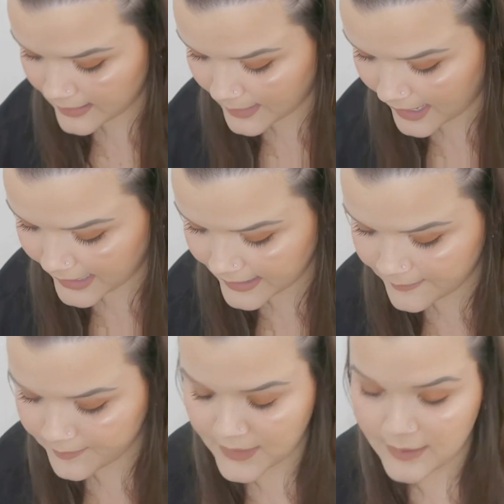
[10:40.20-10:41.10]
Like
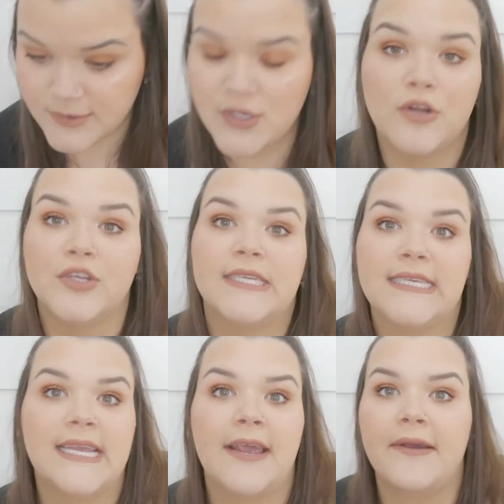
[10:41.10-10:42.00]
it was honestly
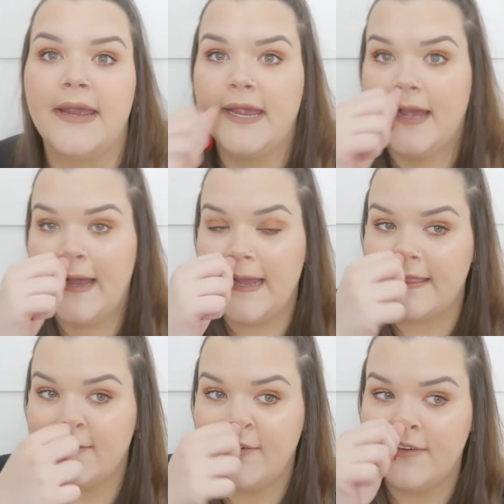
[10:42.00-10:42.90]
scary. I
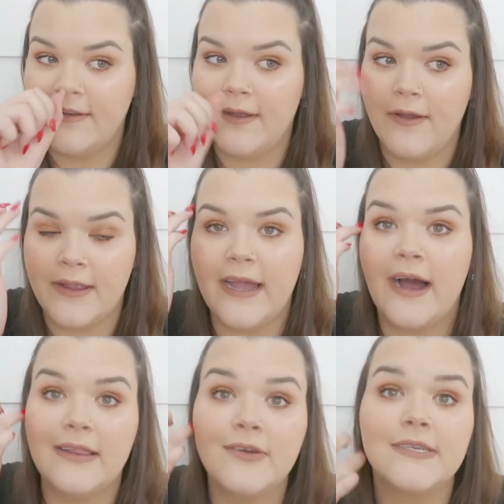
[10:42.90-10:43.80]
thought, okay,
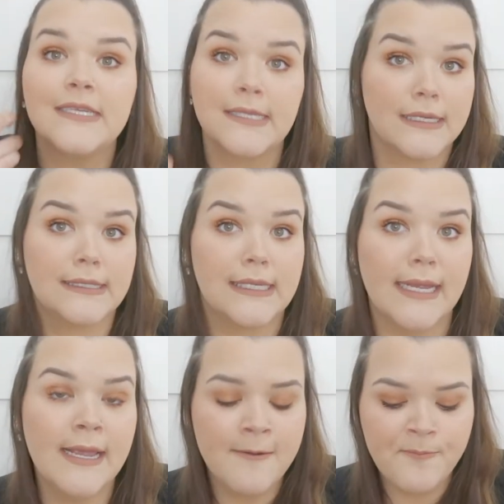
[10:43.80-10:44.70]
I look
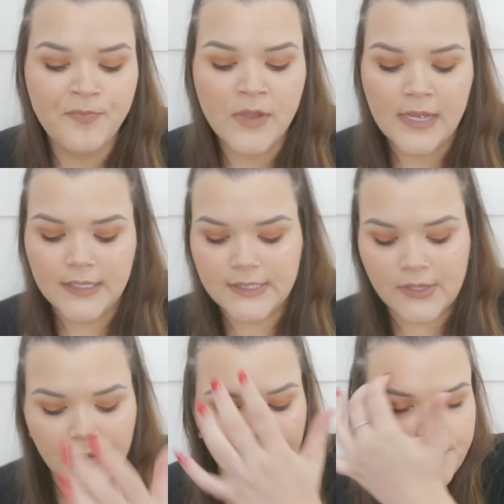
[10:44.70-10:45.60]
disgusting.
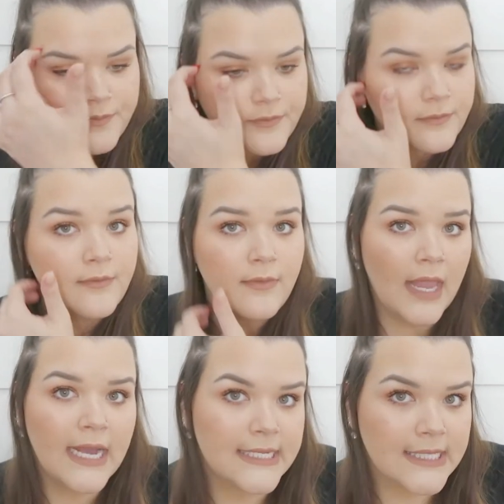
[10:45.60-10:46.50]
So
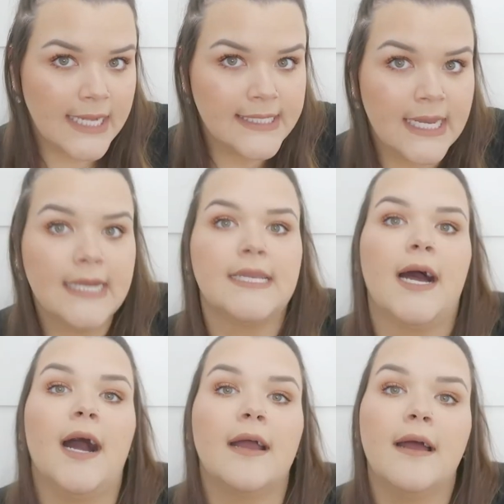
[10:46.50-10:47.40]
I decided to get
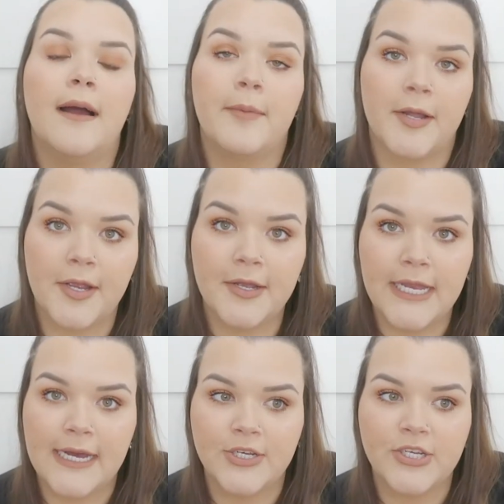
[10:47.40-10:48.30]
dark. I'm gonna go
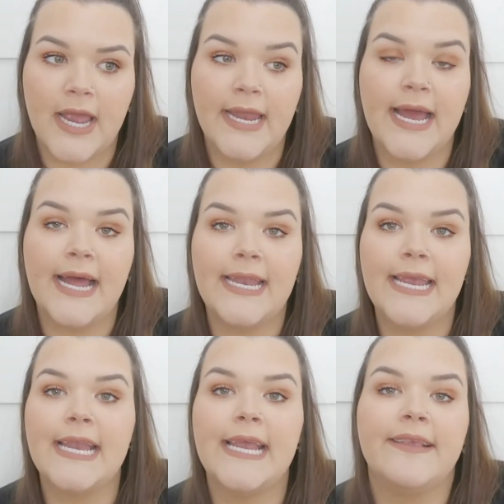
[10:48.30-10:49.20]
down a shade and
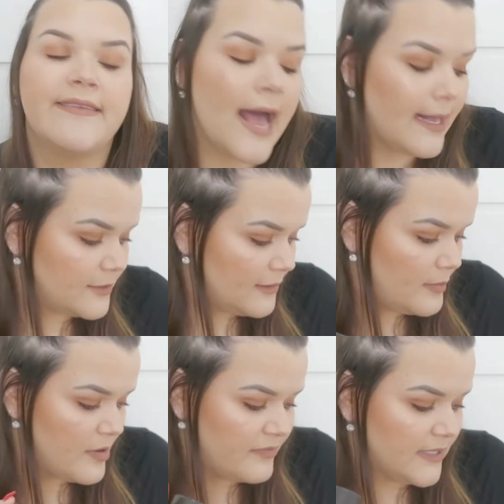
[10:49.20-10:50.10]
it is
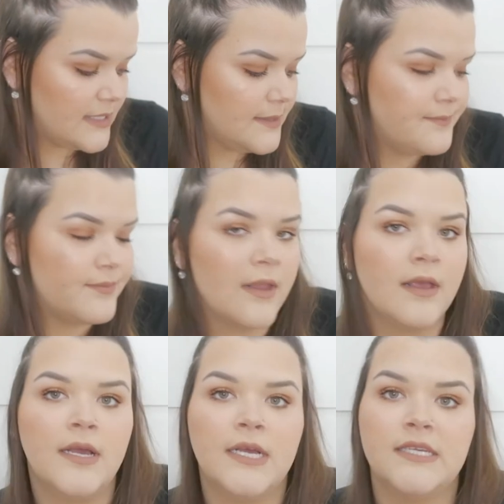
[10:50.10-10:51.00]
absolutely perfect.
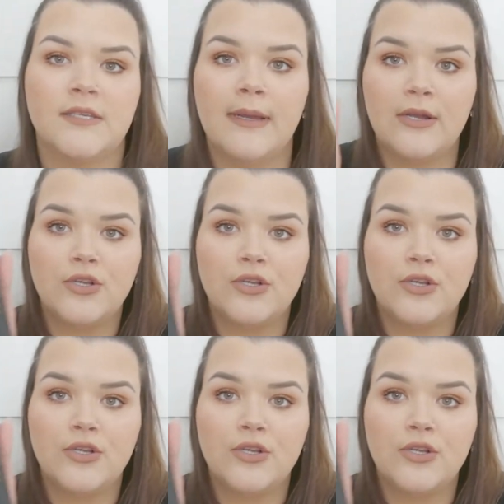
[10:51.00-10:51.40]
So I